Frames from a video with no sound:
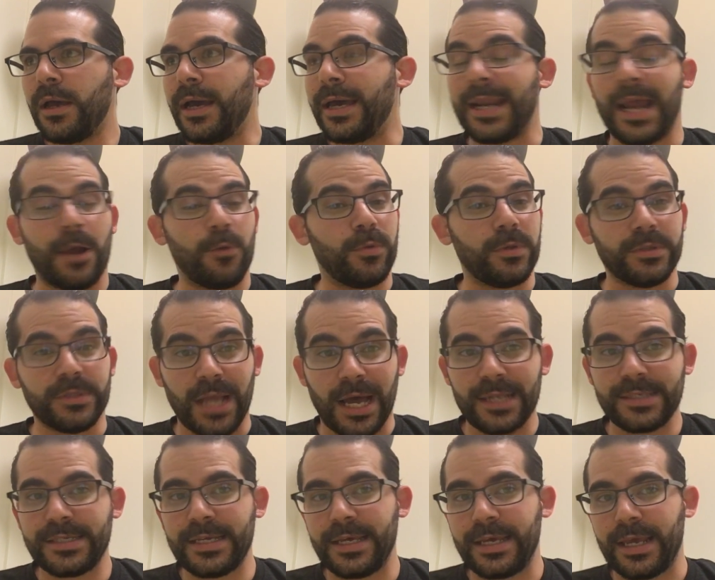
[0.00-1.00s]
And I will
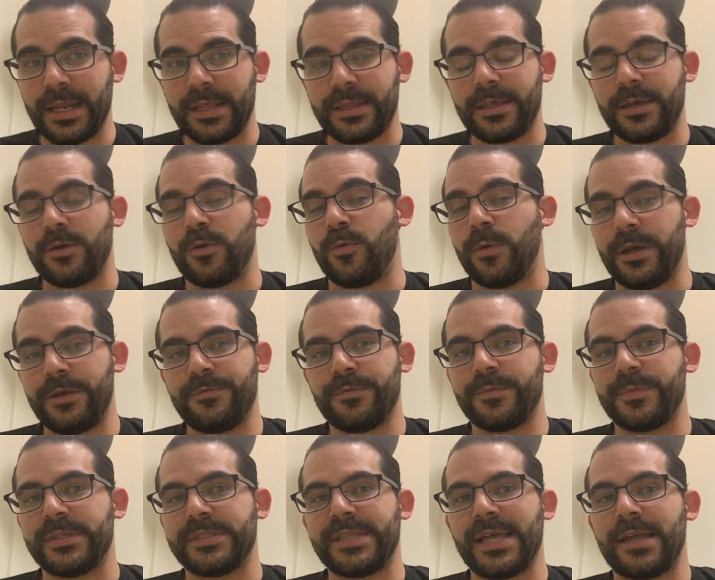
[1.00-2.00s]
not take anything away
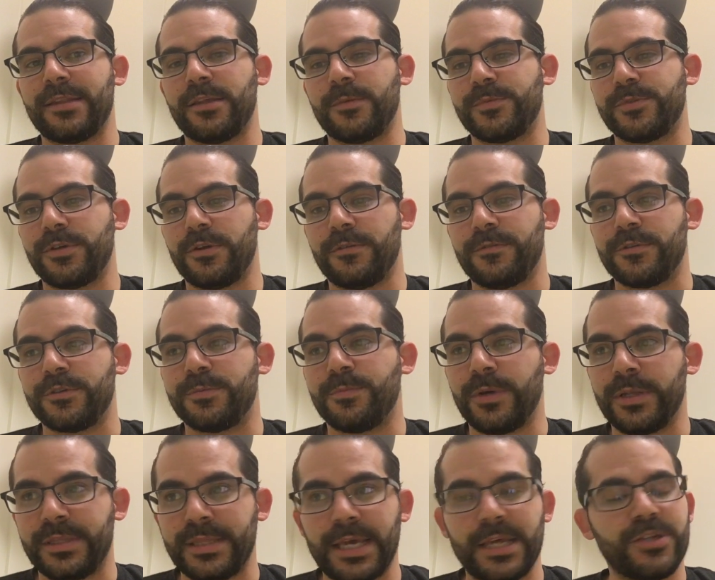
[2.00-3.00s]
from the stand-up surfers,
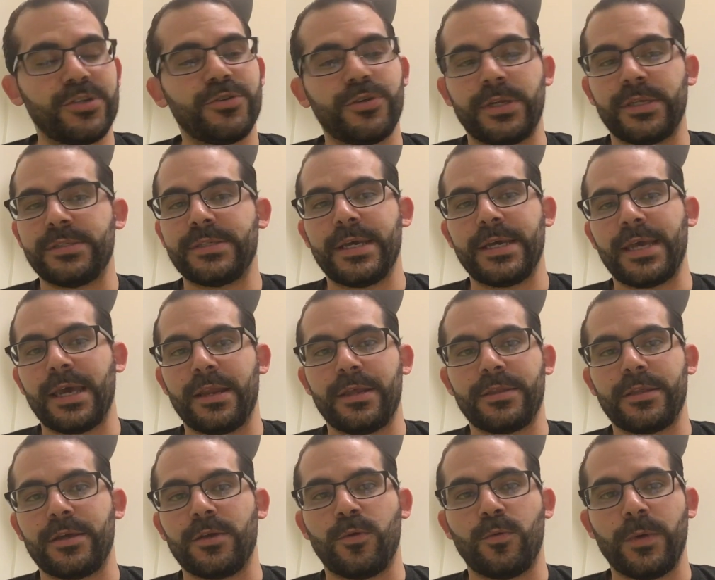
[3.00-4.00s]
but they shouldn't take
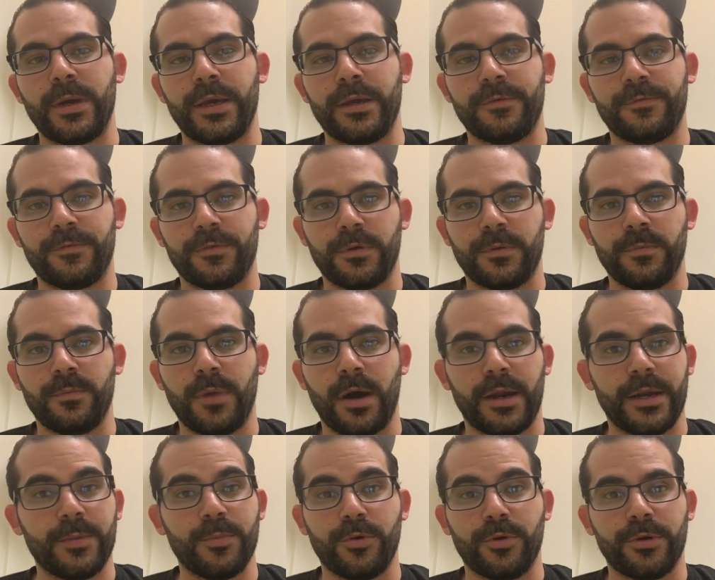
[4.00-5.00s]
anything away from
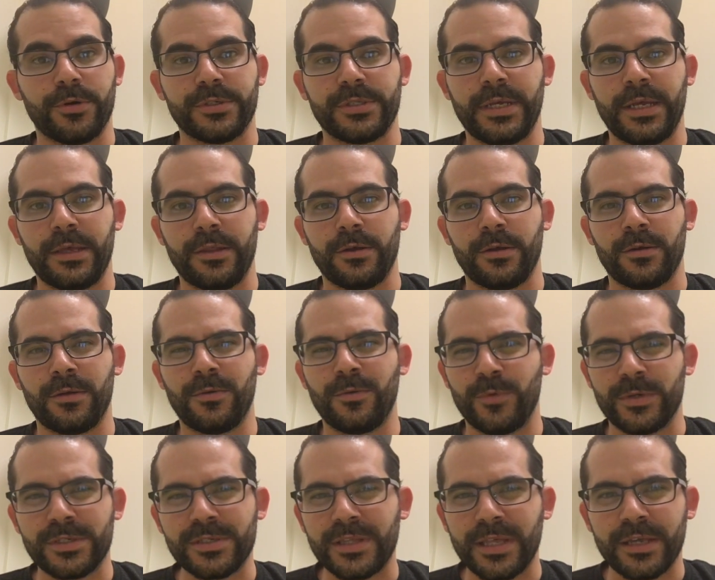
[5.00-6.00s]
bodyboarders either,
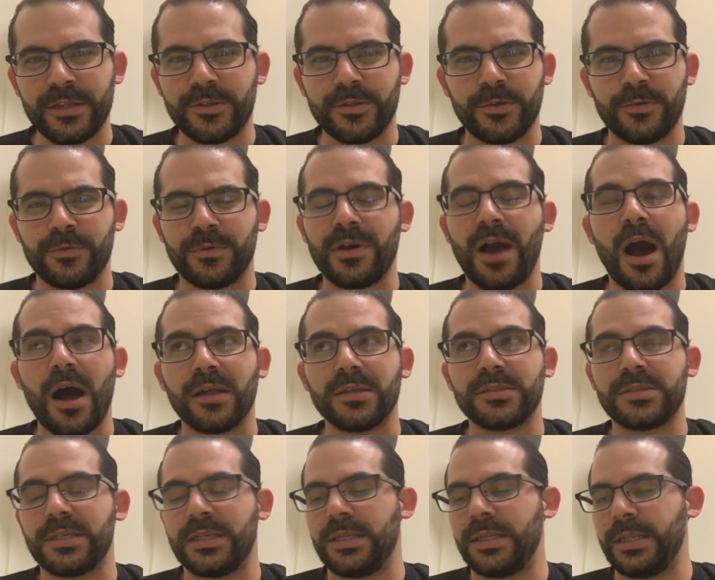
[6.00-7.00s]
which they do
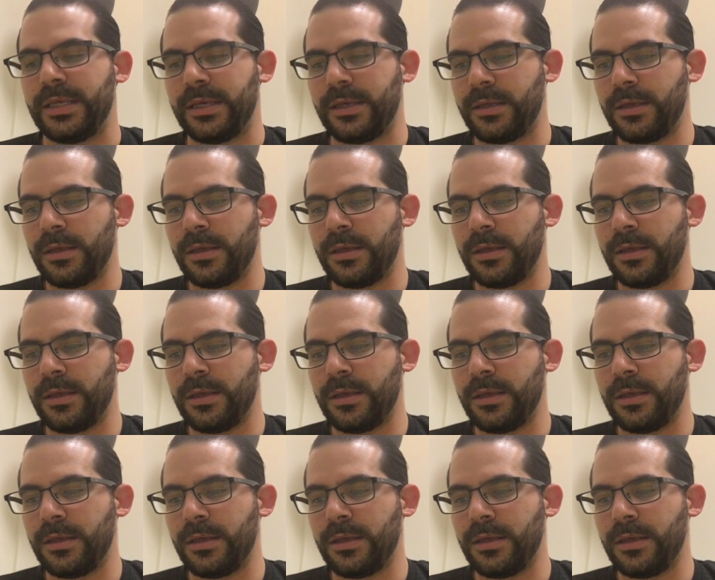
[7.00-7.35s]
constantly.